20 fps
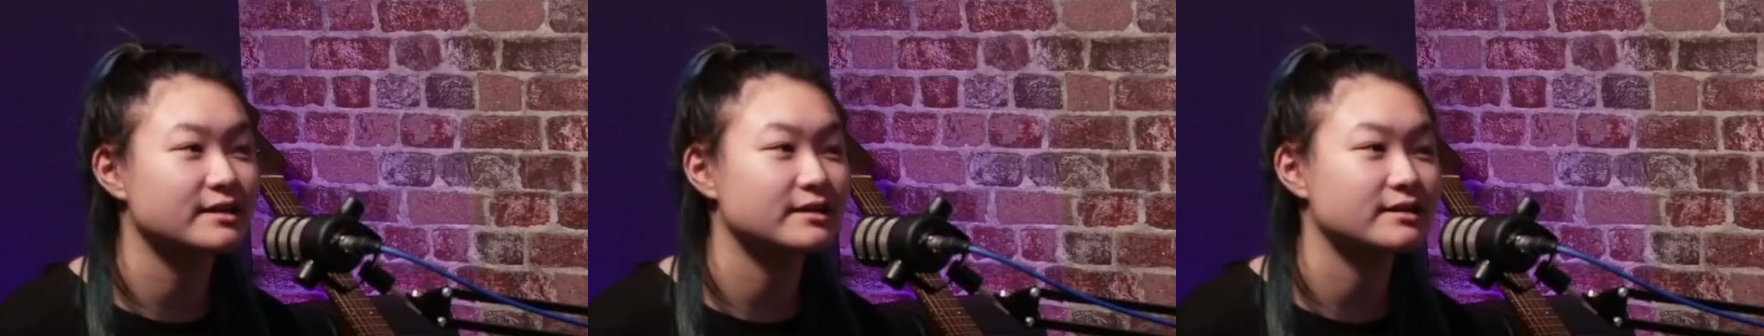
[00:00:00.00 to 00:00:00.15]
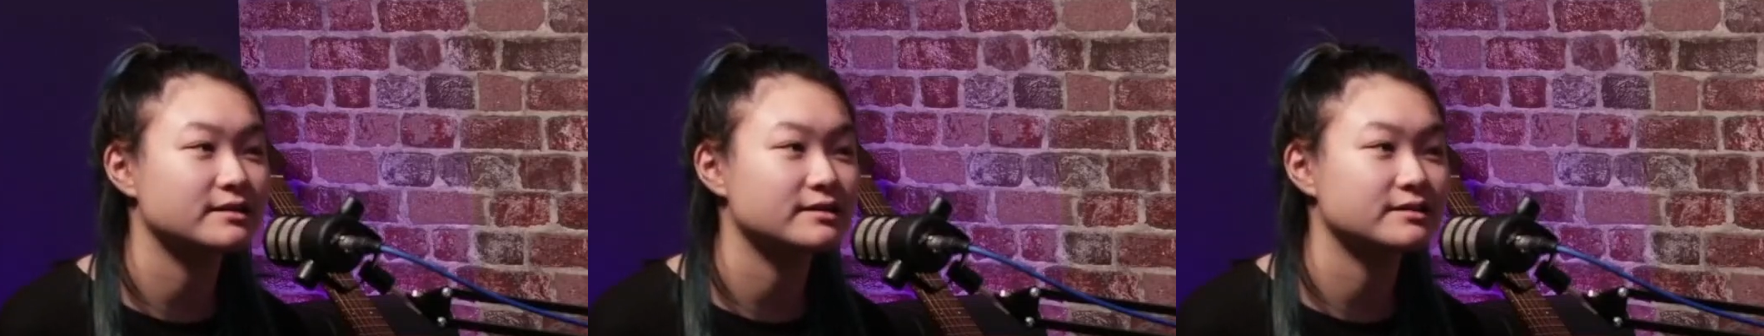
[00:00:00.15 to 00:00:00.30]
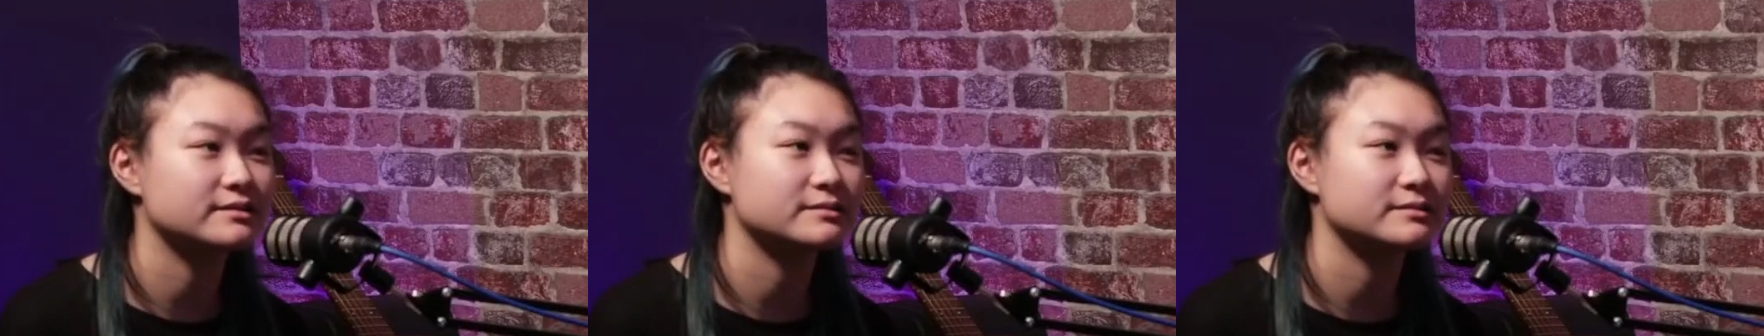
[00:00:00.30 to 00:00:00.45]

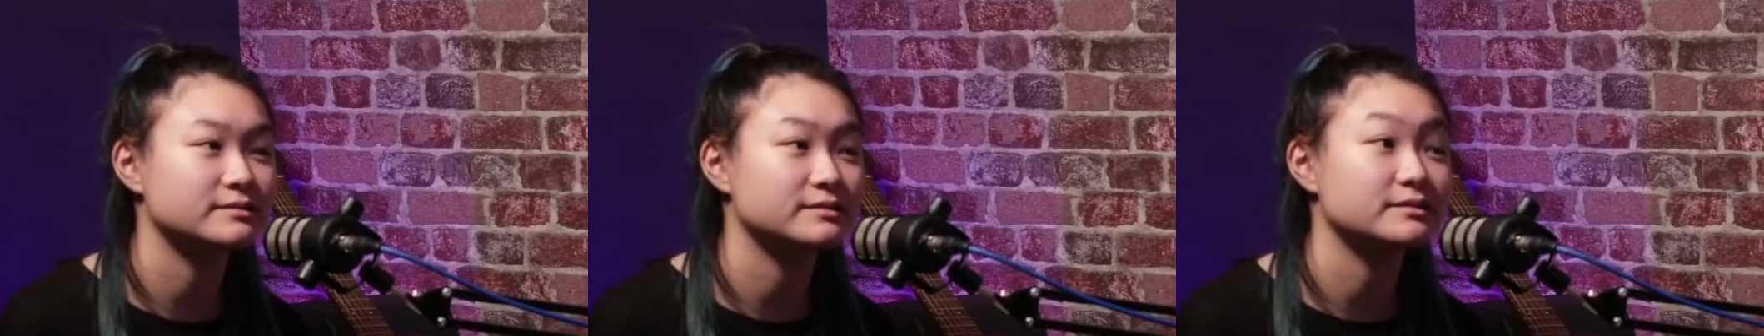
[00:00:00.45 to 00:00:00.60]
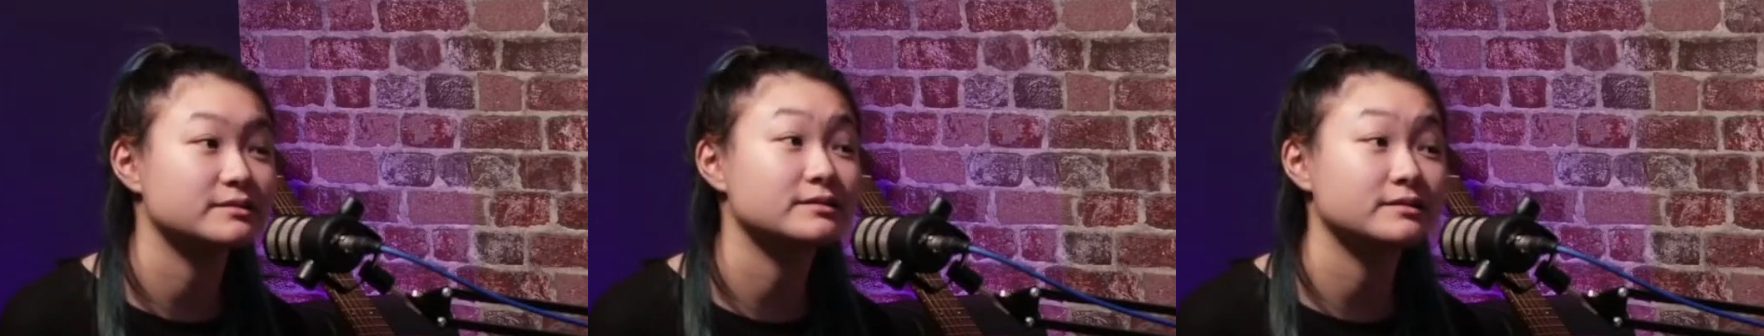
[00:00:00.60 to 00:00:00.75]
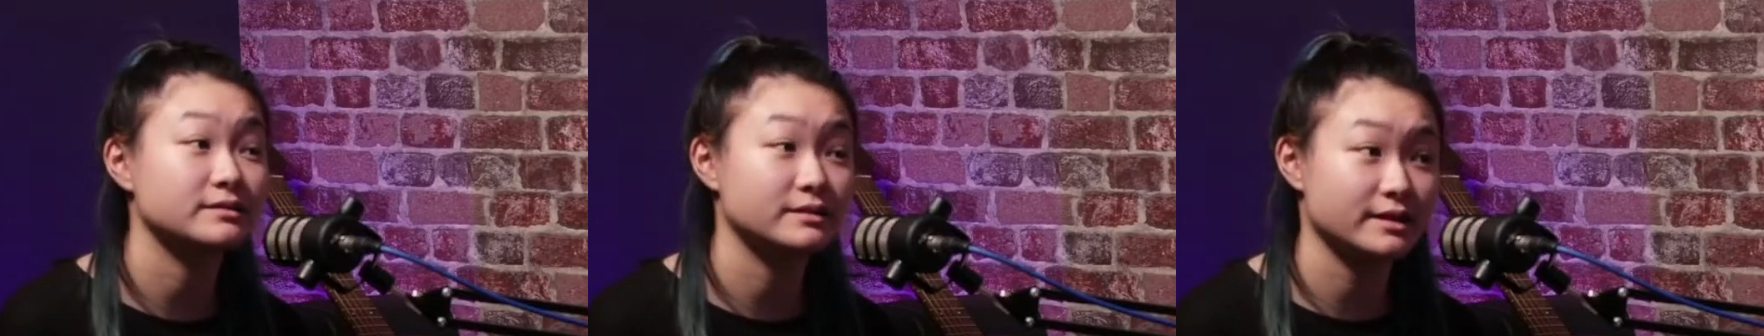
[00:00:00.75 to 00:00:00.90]
Yeah,
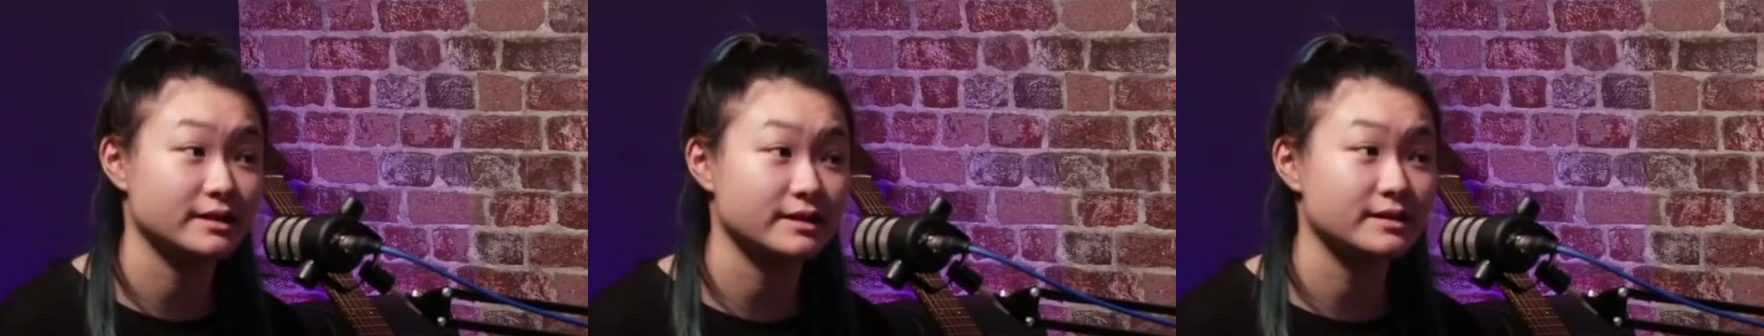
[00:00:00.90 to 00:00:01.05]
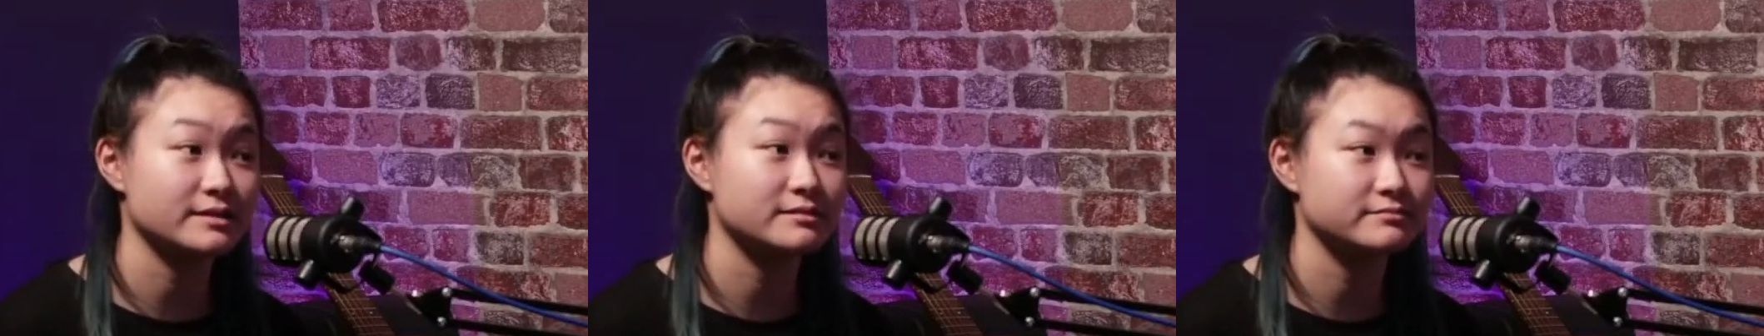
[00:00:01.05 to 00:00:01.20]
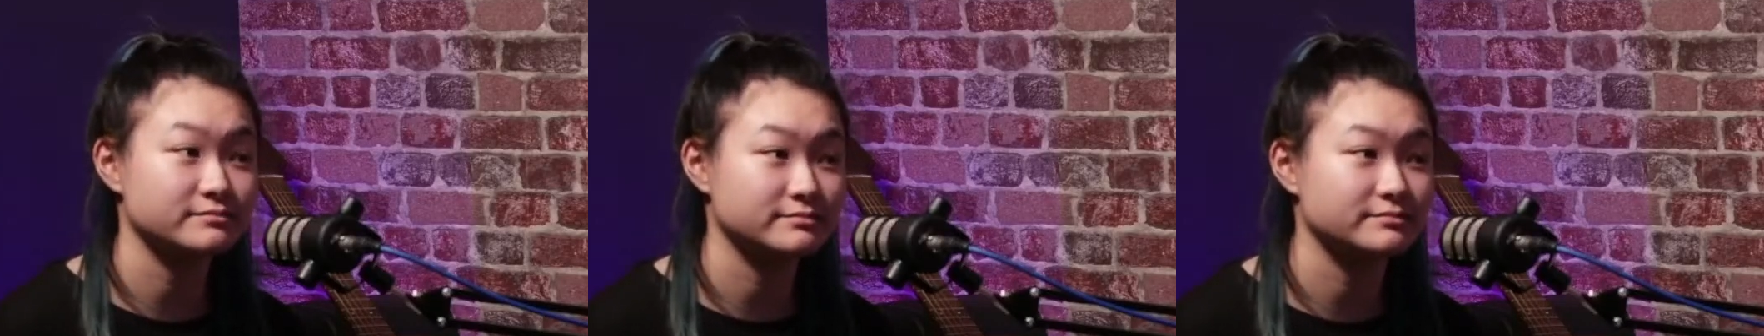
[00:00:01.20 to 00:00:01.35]

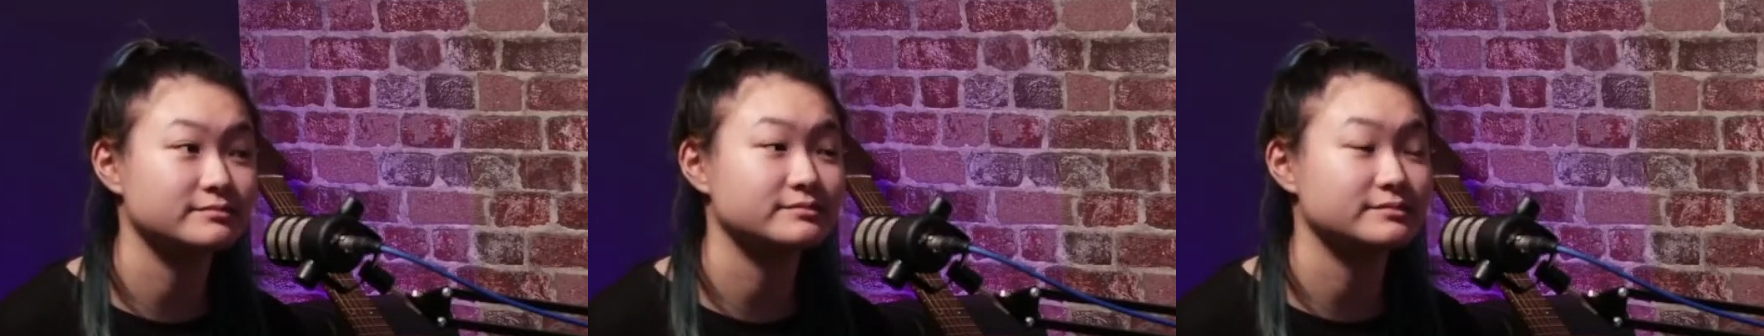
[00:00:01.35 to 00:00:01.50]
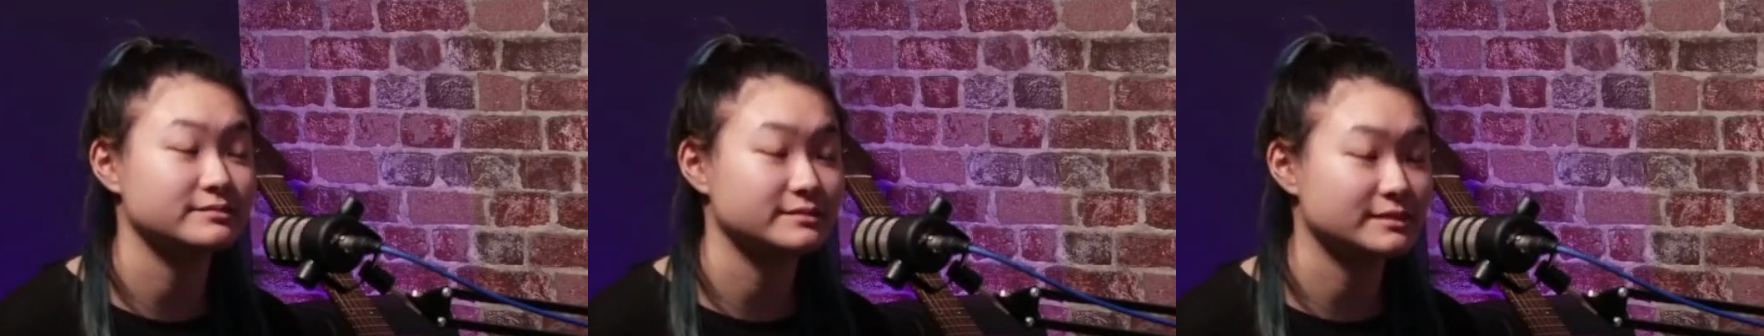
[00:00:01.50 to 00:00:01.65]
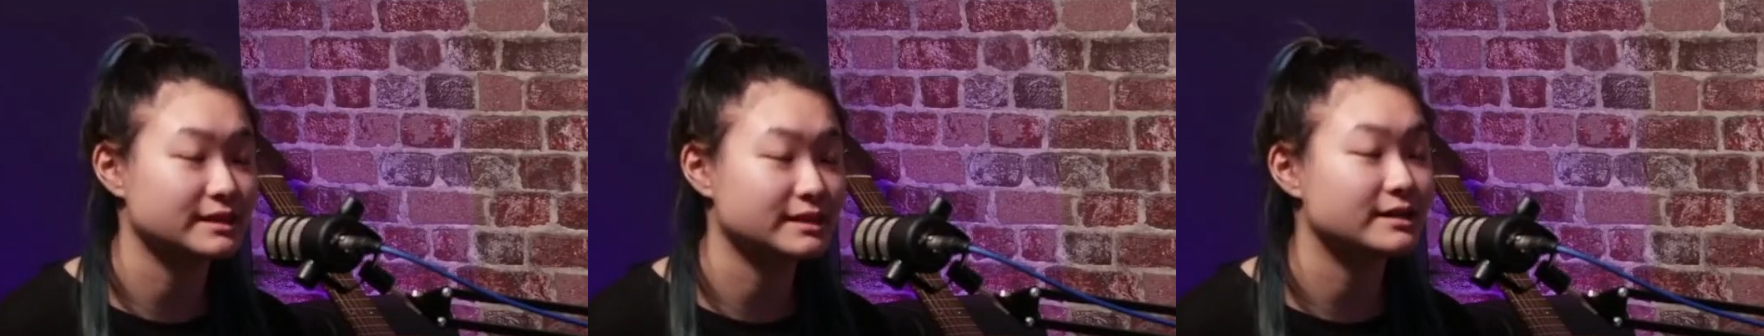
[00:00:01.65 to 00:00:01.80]
absolutely. Yeah, you
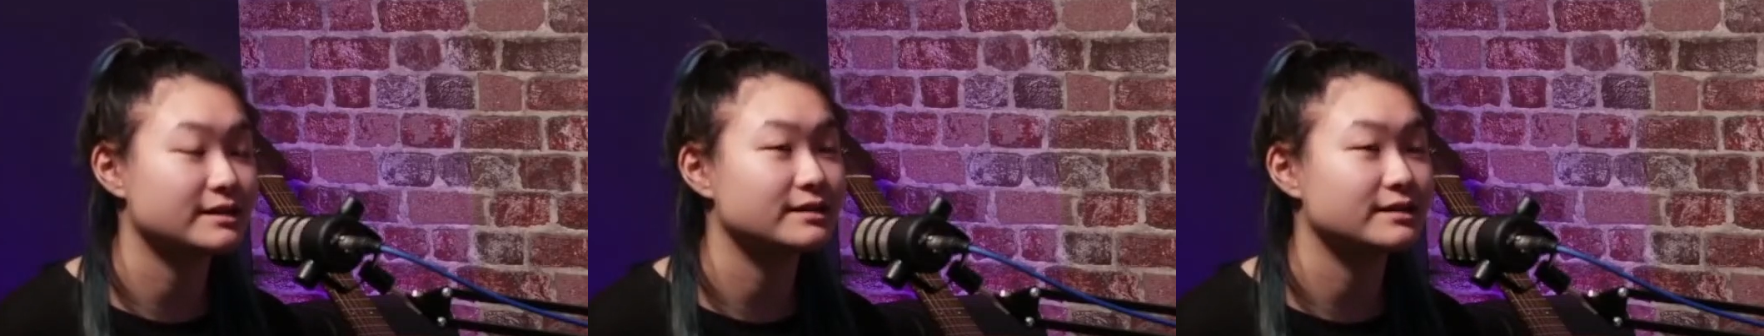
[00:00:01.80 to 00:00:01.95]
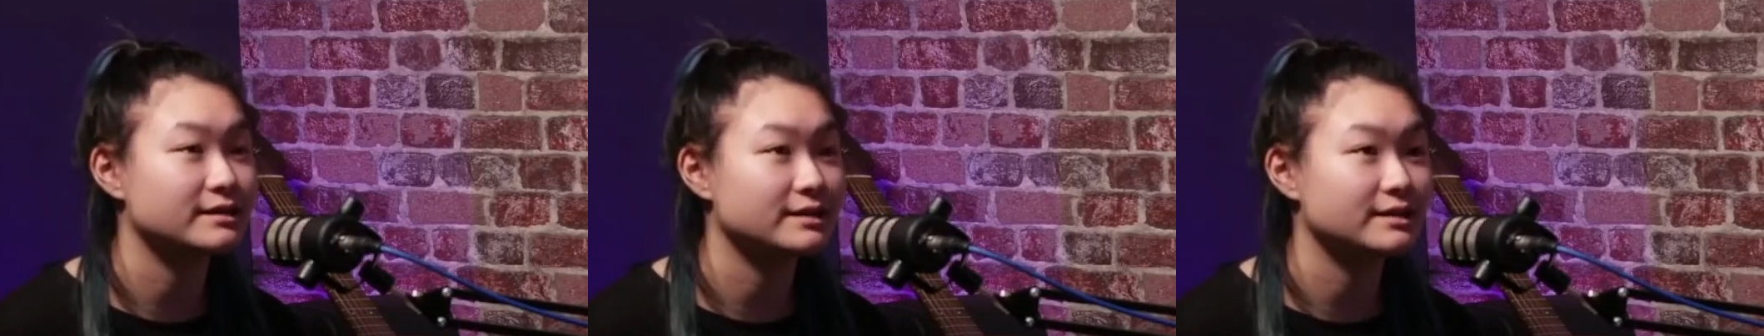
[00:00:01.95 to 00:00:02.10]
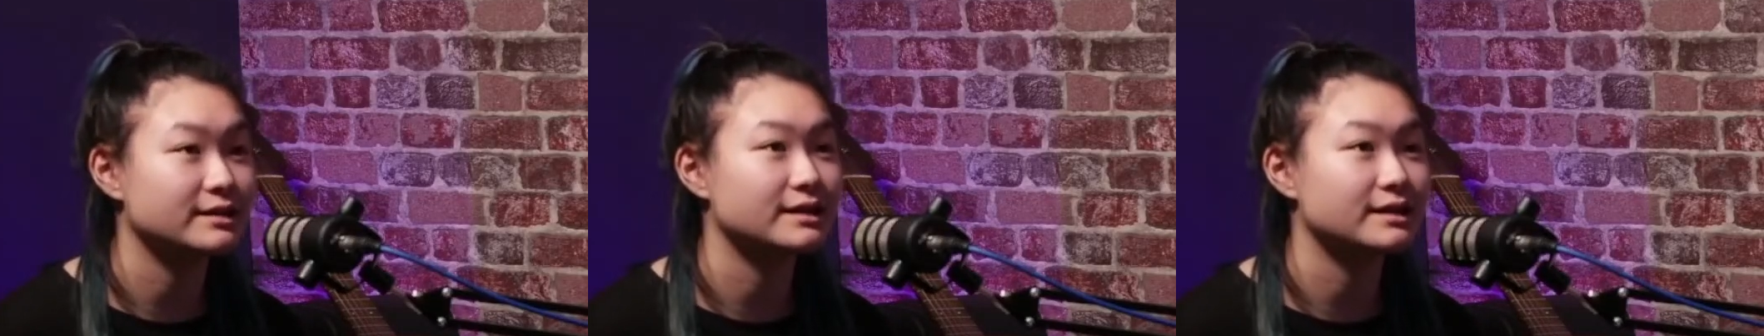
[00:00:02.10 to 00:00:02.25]
like Sam Fender. Yeah.